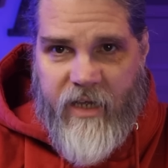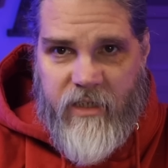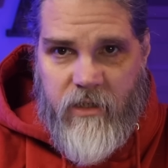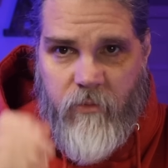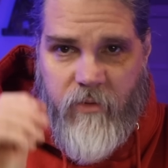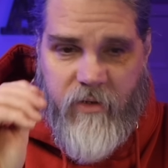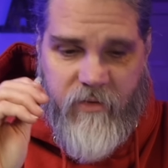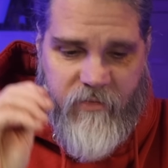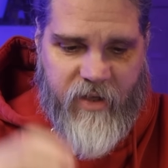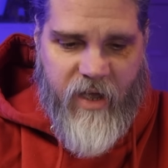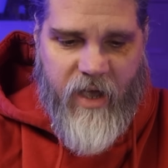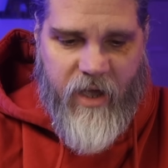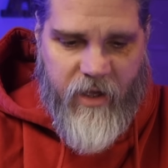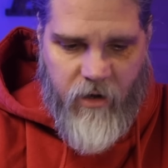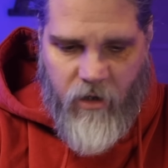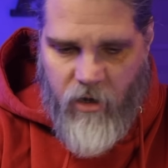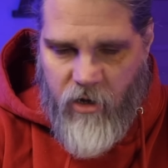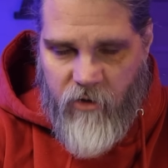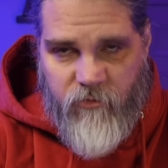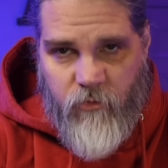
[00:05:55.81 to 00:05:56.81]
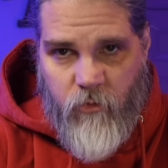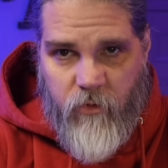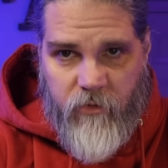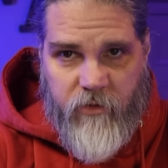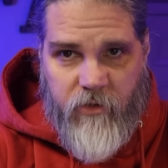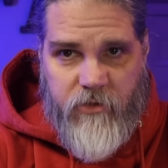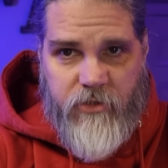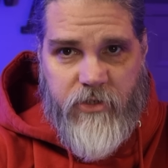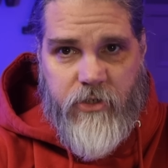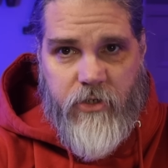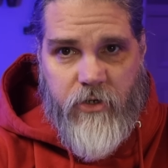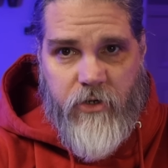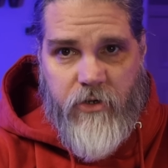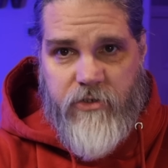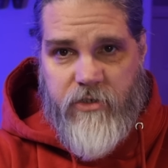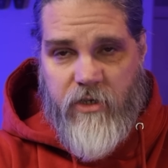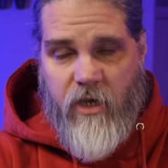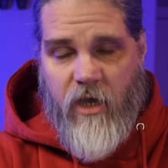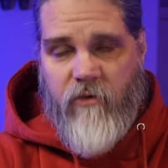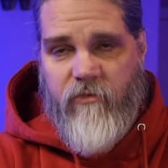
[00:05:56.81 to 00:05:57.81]
that we've got all four of those
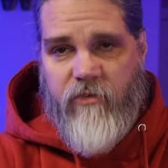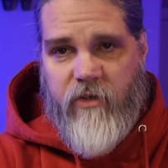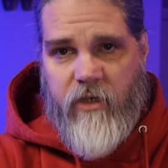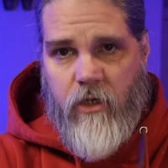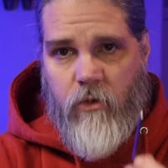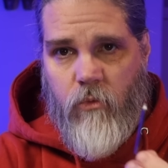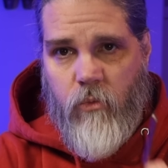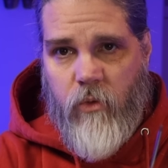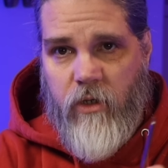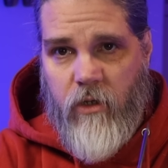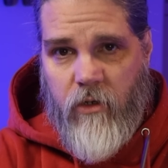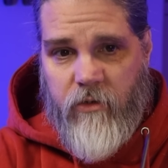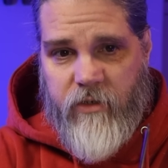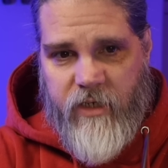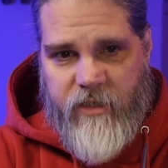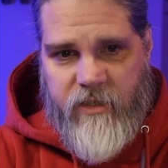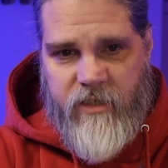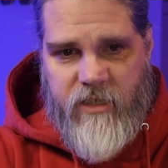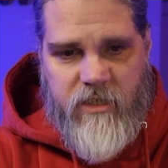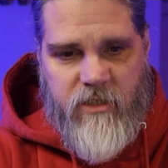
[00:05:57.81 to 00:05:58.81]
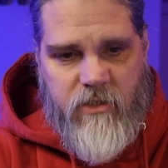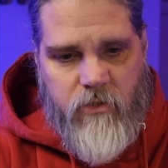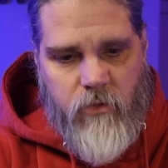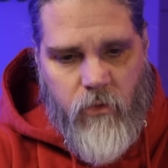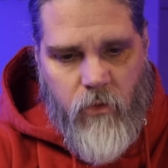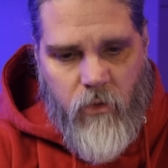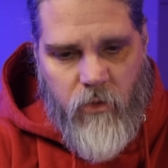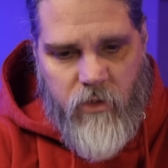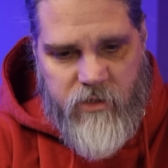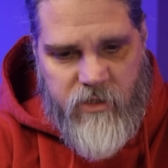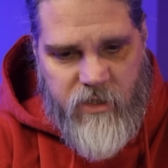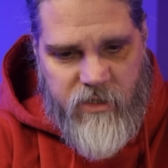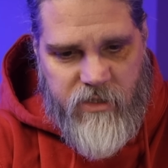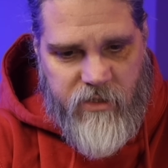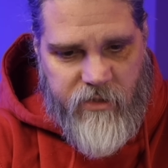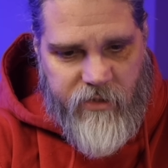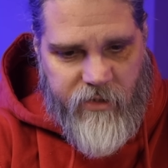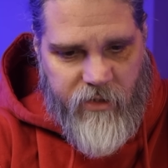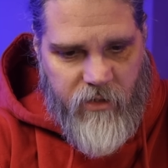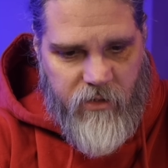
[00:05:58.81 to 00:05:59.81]
screws off, and you will need this tool because
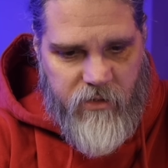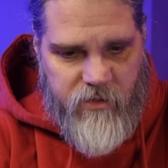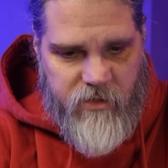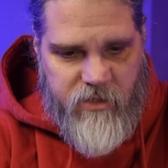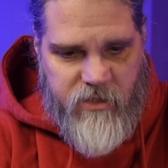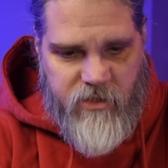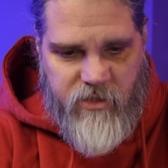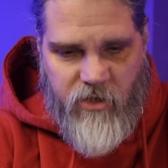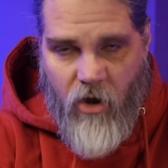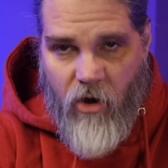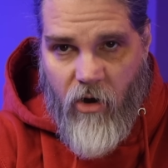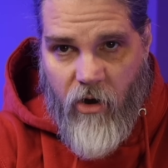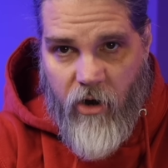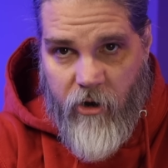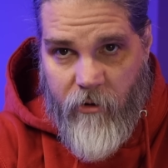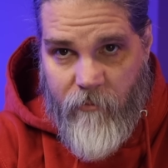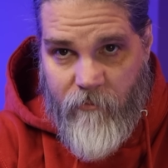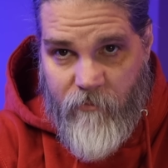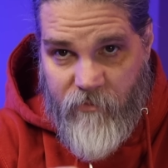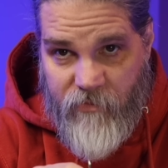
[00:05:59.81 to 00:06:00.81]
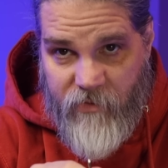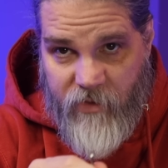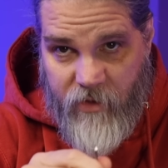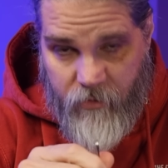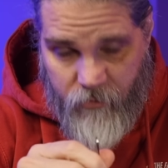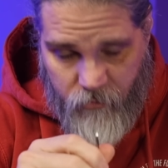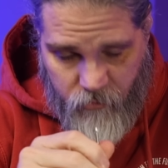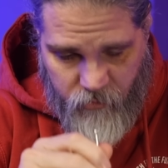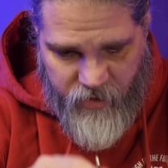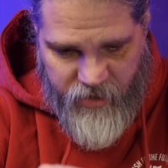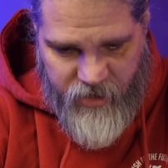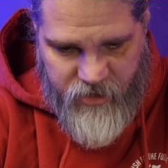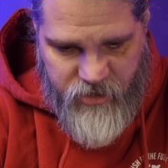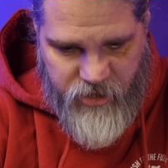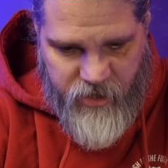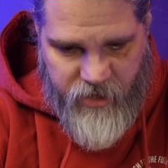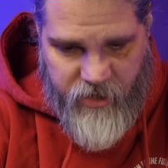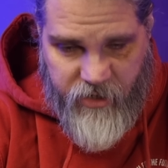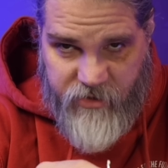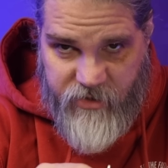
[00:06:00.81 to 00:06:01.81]
this little star
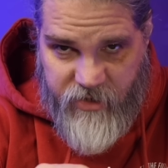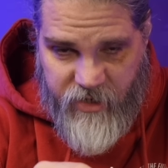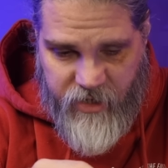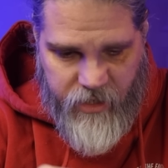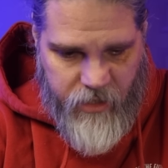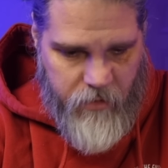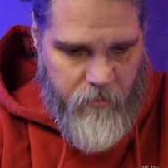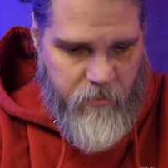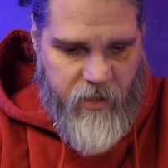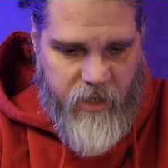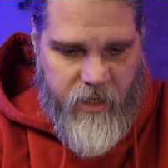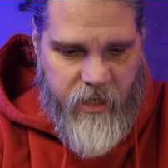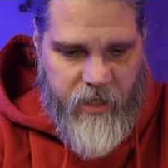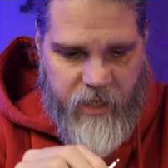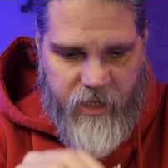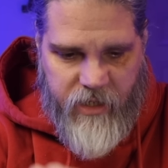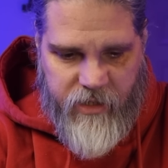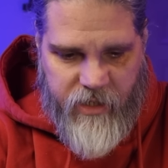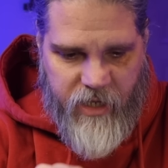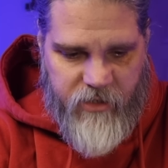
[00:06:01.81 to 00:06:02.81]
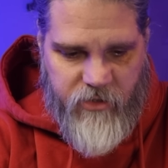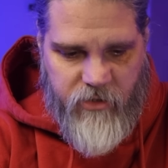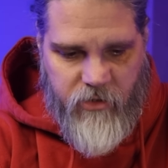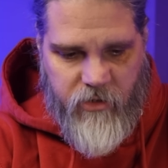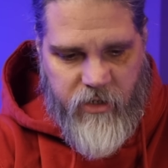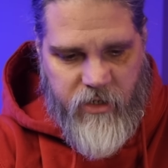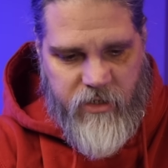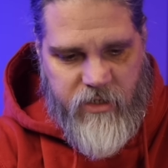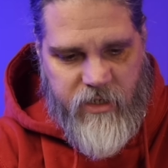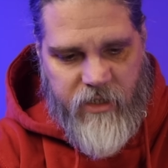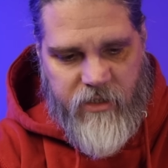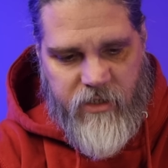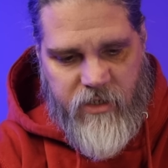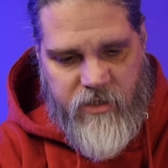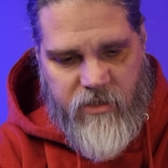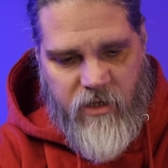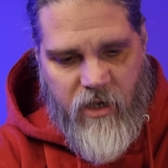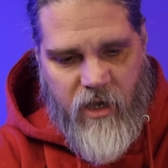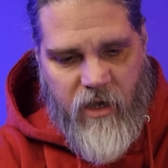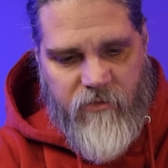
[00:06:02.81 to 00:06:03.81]
wrench here, it's itty bitty, that you're going to take
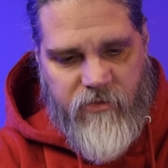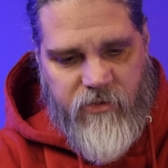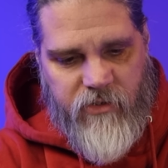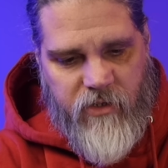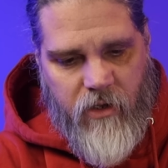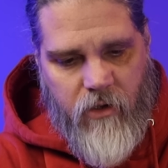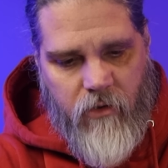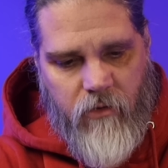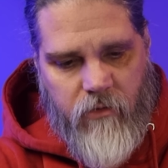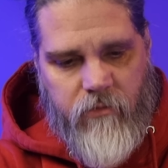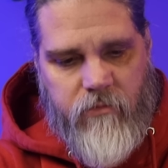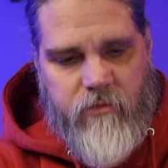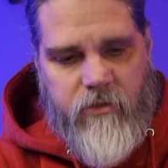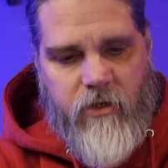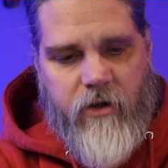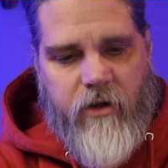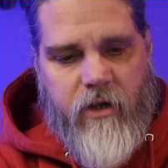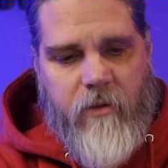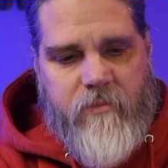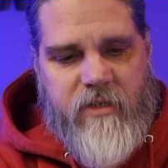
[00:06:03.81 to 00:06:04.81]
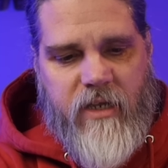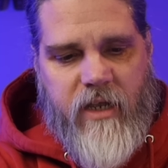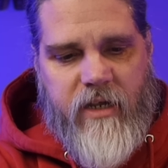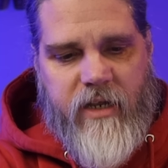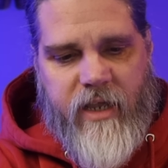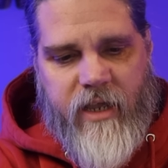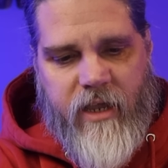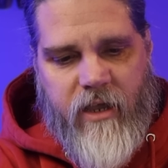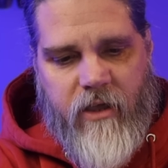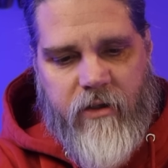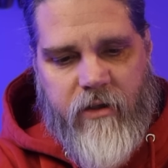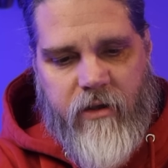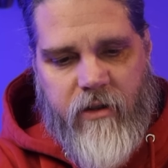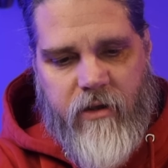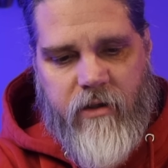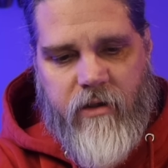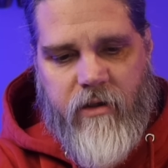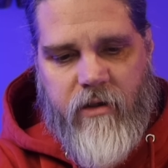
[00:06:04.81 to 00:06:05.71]
these off. So turn it upside down,